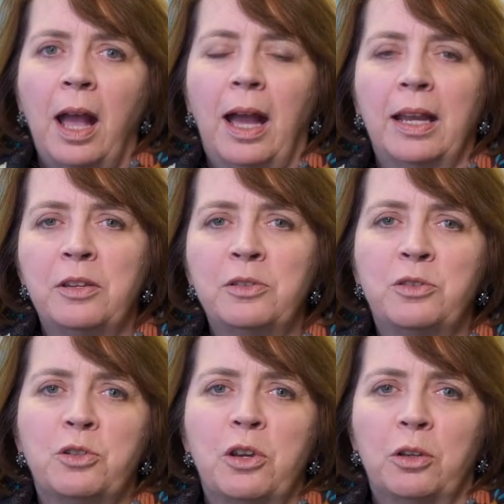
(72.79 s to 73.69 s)
I
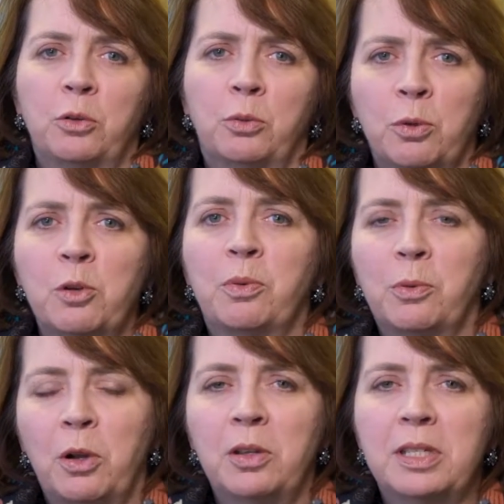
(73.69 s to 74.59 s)
used group
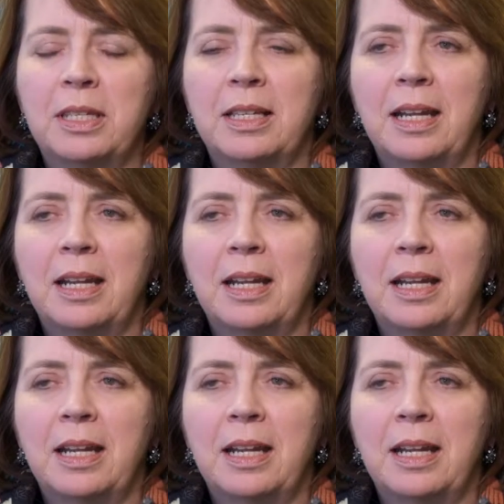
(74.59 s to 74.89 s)
roles that